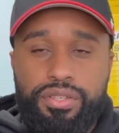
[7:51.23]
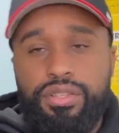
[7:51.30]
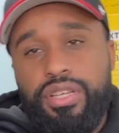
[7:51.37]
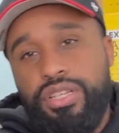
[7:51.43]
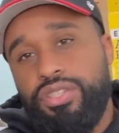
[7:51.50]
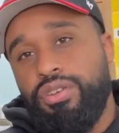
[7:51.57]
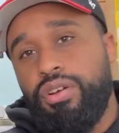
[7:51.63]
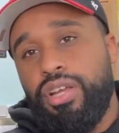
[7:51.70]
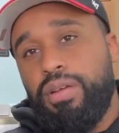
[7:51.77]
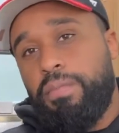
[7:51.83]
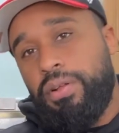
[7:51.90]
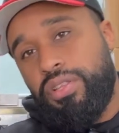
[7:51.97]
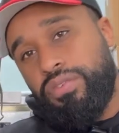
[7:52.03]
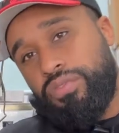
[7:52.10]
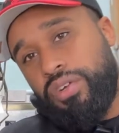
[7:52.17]
So he's talking
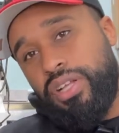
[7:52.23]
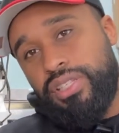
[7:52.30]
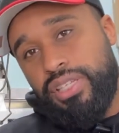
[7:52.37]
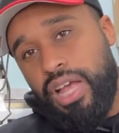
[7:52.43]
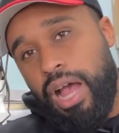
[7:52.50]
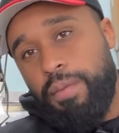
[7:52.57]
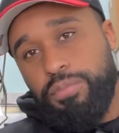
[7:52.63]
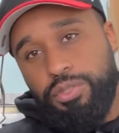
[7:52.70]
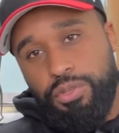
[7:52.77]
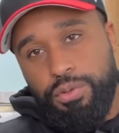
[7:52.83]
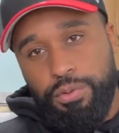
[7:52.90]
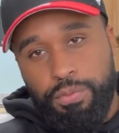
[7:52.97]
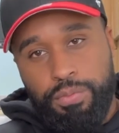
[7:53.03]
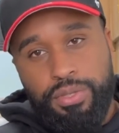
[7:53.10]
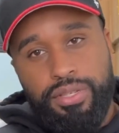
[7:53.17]
about the red top
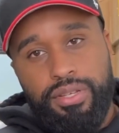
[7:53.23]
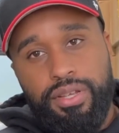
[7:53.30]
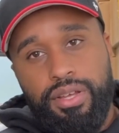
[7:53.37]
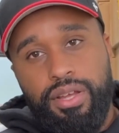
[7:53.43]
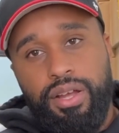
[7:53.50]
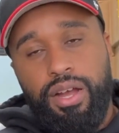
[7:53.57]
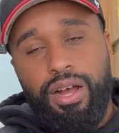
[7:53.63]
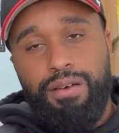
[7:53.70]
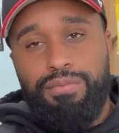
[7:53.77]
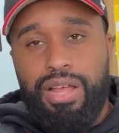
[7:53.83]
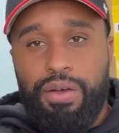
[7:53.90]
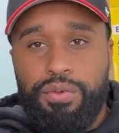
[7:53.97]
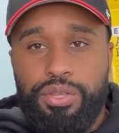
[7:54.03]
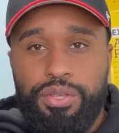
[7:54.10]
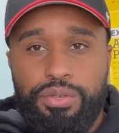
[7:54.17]
tubes
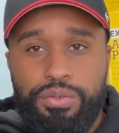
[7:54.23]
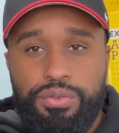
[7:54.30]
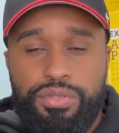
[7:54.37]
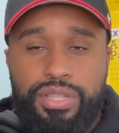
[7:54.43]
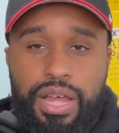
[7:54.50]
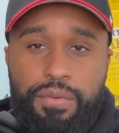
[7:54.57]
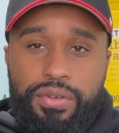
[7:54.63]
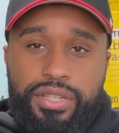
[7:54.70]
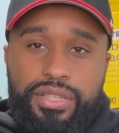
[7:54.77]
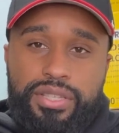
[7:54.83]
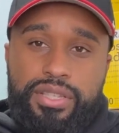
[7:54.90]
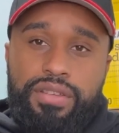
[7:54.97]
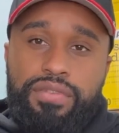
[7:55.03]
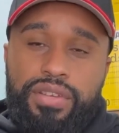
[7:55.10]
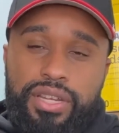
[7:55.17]
that we use, that we
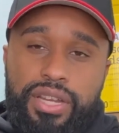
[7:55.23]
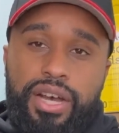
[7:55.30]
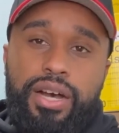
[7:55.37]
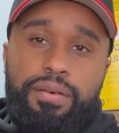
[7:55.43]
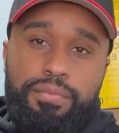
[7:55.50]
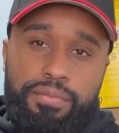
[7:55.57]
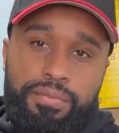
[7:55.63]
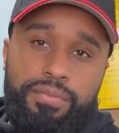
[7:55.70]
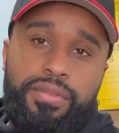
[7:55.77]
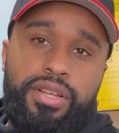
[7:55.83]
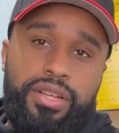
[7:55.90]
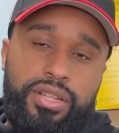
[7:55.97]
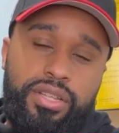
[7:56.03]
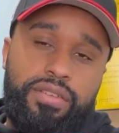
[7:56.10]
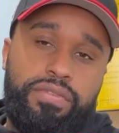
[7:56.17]
divvied up
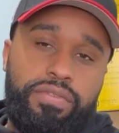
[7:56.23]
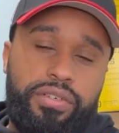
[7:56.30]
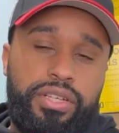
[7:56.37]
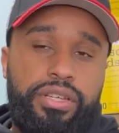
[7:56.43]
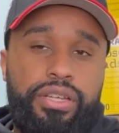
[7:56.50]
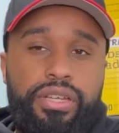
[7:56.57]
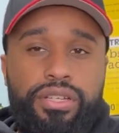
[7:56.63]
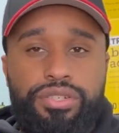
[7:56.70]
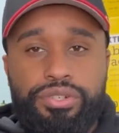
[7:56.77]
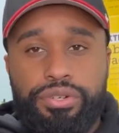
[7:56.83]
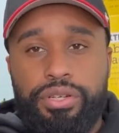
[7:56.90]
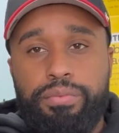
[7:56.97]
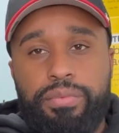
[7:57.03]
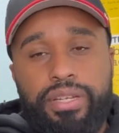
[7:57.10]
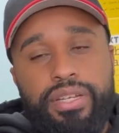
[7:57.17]
the flea
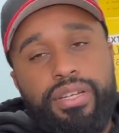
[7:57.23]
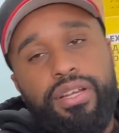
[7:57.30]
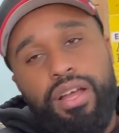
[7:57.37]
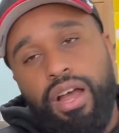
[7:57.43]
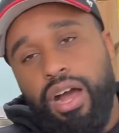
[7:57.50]
treatment.